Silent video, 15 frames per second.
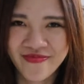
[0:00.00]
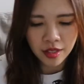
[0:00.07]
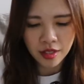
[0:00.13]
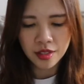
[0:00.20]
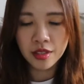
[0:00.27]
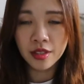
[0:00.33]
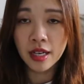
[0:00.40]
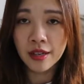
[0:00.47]

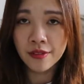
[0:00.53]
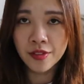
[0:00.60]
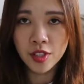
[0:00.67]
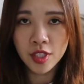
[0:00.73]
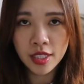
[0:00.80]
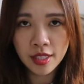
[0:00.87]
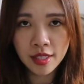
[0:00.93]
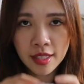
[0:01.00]
So I've
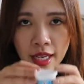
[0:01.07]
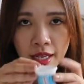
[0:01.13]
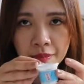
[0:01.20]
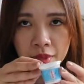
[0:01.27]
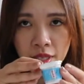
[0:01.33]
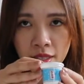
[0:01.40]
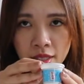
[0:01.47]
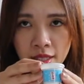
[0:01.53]
just
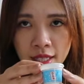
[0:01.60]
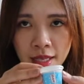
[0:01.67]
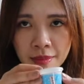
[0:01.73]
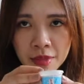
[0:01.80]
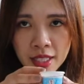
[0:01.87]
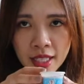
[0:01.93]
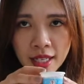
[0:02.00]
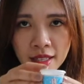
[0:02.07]
taped the cup
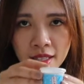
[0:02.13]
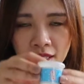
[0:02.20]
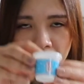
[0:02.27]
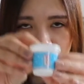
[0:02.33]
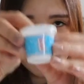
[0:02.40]
together.